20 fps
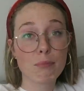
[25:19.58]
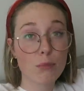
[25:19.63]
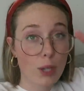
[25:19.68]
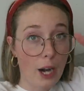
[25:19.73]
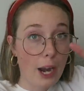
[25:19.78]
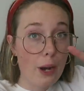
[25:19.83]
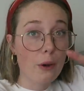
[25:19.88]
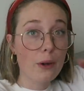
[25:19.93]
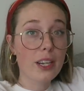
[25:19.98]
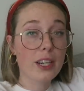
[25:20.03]

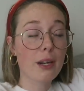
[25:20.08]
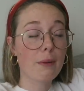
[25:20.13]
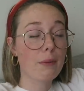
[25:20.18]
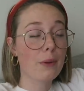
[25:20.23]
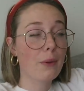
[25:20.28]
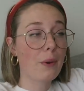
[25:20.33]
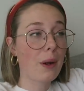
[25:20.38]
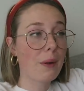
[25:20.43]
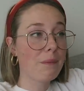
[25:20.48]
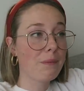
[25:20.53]
Priority
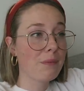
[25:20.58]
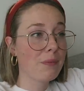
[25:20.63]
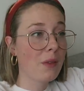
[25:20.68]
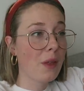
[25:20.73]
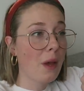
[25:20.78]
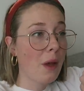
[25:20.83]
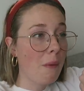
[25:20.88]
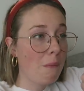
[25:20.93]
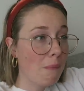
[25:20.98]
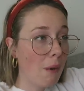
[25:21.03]
number one.
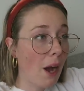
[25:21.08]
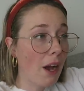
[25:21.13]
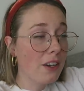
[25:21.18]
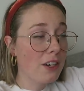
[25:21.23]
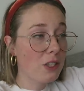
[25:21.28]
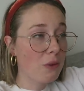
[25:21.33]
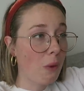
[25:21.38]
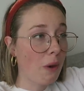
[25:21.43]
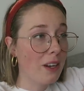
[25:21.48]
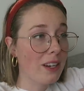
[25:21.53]
But
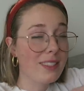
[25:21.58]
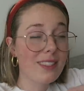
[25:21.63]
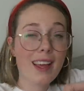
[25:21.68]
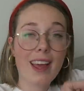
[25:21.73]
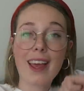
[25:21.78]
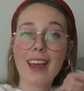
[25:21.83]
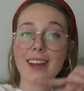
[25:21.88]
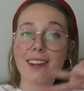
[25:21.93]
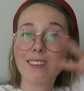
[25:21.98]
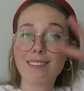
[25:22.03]
just wanted to
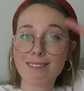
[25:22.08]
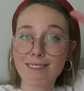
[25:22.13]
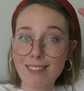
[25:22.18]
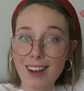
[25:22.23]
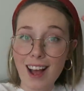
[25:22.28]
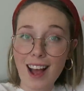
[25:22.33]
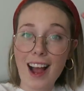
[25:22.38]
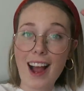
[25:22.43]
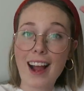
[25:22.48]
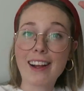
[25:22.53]
say,
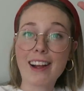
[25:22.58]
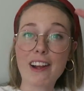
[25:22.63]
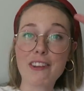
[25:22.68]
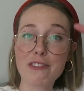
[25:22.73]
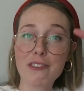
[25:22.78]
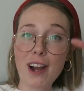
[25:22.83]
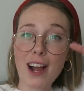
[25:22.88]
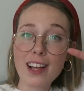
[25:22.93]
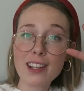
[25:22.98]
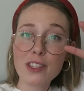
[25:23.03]
I
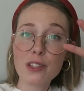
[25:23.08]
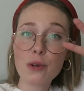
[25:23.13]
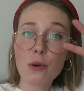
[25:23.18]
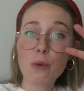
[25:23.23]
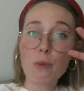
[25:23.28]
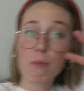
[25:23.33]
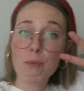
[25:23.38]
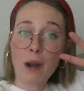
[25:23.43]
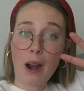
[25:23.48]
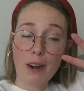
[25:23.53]
got dressed,
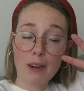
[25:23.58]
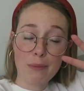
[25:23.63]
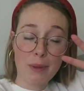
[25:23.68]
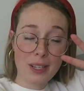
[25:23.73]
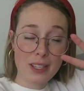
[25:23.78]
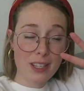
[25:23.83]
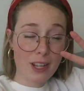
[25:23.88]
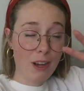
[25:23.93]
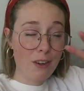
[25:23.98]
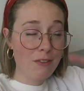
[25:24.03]
proud of
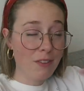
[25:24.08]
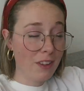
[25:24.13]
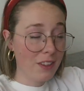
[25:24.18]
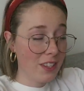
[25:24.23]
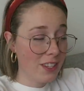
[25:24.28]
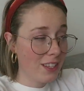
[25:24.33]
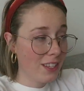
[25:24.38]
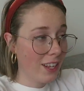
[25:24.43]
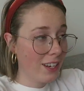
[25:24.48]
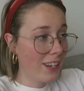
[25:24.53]
myself on
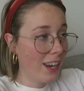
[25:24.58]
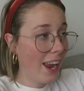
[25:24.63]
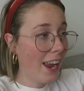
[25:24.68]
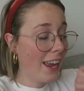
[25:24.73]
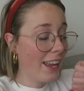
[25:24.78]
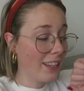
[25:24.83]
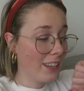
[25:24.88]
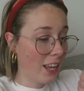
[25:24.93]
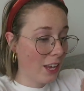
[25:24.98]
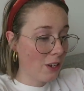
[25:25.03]
this Sunday
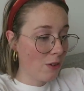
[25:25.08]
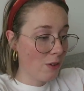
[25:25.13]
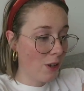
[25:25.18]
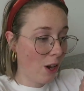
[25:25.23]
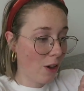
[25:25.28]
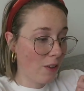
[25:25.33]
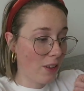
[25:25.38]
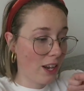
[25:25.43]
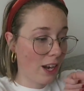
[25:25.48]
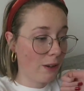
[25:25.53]
and let you
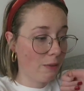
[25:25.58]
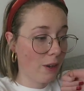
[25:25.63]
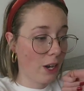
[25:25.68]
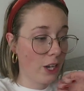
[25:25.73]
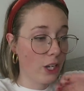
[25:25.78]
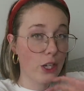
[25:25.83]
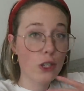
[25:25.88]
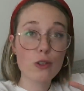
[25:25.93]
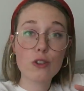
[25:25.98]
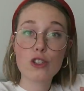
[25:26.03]
know that I
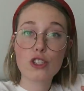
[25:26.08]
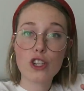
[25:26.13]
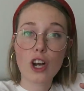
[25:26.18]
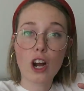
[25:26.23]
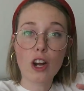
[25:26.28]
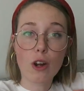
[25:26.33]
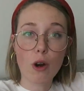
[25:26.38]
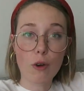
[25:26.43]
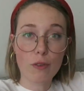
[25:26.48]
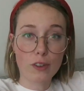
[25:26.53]
read a huge
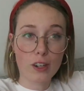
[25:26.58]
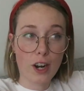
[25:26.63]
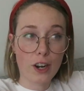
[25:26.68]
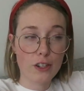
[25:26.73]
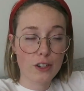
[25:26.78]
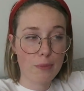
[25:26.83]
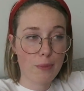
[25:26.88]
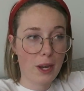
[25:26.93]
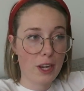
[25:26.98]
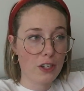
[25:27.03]
chunk, over
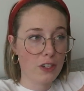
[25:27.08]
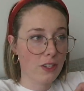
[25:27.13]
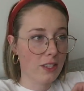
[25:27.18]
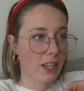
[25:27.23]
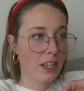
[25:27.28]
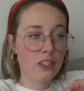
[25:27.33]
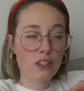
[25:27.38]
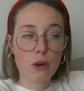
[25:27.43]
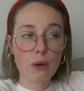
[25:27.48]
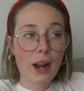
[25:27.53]
100 pages.
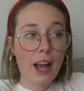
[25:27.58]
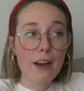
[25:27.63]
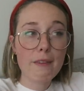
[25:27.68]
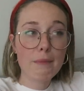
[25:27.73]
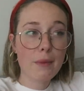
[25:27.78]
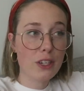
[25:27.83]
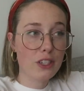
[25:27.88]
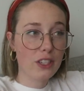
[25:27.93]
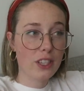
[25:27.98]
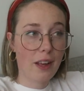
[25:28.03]
I don't
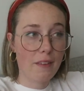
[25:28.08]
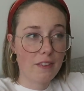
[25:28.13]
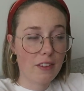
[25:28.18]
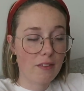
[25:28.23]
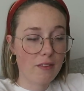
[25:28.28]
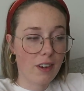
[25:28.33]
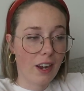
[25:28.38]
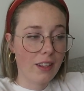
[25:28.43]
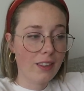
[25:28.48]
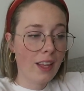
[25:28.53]
have much left
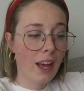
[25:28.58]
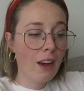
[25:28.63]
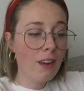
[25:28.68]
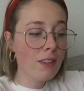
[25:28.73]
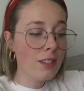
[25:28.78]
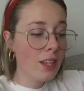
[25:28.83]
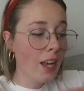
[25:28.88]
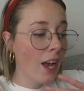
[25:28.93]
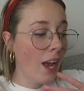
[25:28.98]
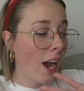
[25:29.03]
of Ninth
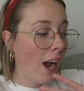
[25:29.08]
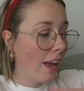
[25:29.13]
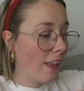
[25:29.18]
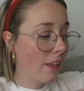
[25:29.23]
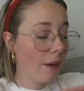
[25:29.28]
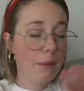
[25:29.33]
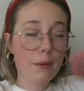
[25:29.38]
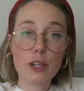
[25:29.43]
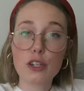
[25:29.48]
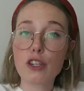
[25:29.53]
House. And
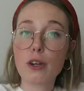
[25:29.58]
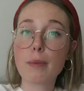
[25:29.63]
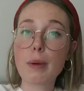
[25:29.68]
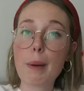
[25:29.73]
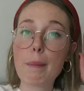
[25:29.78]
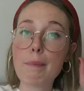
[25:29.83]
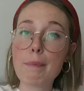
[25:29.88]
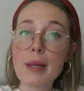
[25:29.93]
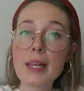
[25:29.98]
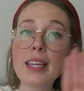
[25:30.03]
then I'm gonna jump
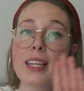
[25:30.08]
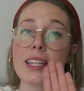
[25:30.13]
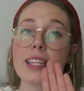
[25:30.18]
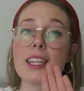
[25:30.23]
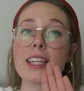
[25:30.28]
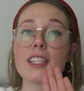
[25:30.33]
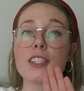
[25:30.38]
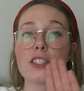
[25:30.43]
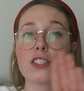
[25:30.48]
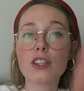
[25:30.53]

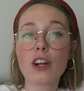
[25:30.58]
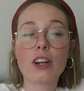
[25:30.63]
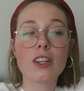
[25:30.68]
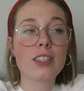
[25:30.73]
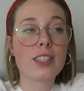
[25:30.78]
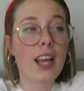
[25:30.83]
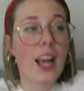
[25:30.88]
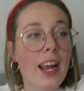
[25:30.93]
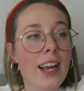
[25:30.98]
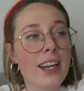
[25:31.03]
immediately into
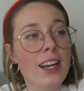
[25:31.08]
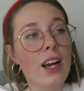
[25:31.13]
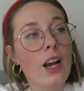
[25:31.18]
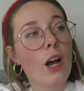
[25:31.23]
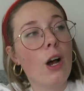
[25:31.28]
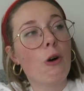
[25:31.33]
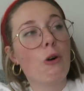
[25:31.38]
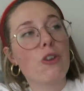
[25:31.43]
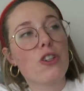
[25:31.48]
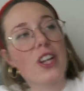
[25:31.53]
Starsight,
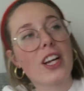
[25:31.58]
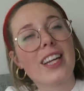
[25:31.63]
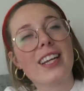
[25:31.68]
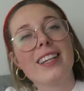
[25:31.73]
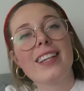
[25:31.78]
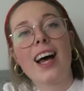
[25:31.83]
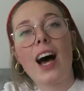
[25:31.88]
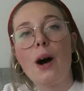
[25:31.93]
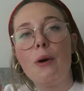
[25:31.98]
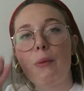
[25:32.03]
which I
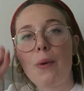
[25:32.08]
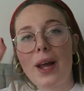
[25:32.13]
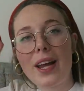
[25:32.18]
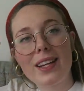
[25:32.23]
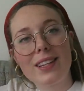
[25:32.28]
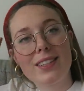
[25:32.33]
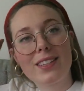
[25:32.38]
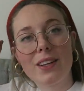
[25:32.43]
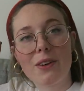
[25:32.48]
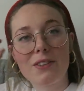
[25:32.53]
cannot
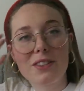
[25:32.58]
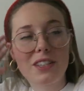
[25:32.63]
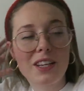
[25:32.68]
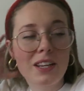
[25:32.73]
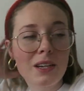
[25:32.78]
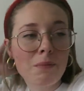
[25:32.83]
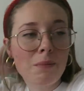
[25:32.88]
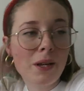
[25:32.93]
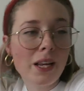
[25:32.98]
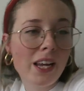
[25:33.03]
wait. So it's
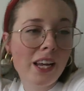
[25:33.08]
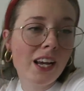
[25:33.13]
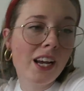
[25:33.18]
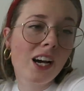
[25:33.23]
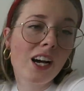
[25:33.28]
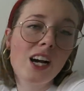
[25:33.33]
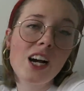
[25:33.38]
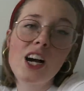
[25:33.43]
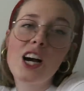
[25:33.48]
gonna be